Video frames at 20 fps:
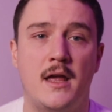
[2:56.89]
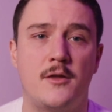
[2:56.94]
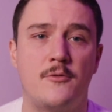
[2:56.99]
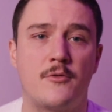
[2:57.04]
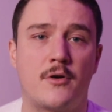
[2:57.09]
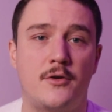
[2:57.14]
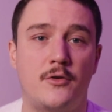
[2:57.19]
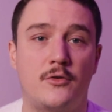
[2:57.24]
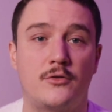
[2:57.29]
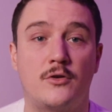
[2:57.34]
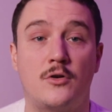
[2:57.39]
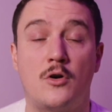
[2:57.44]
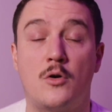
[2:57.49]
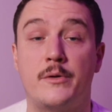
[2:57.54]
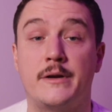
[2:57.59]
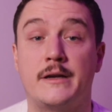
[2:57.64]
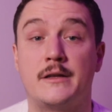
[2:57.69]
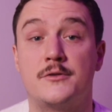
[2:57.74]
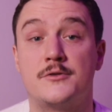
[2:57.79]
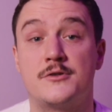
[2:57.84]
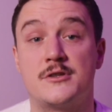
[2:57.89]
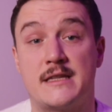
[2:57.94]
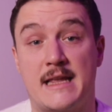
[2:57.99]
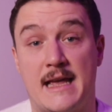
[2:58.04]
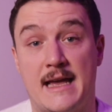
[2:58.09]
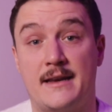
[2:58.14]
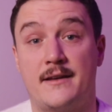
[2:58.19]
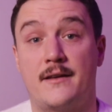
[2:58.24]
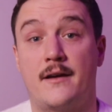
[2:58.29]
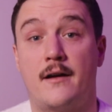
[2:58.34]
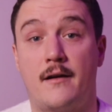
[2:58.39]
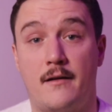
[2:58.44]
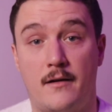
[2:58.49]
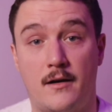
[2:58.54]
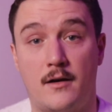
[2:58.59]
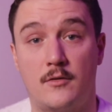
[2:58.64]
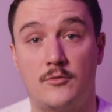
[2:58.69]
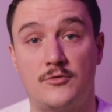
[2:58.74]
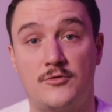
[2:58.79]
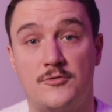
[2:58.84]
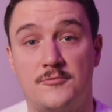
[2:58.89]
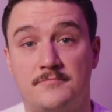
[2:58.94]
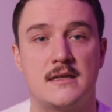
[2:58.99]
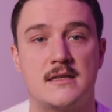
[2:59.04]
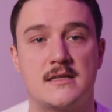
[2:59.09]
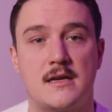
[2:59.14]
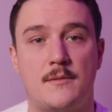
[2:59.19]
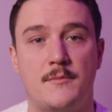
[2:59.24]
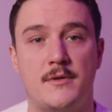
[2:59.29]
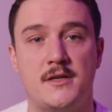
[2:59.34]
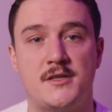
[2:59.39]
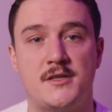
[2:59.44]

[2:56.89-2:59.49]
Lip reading: you are not going to stand out. Some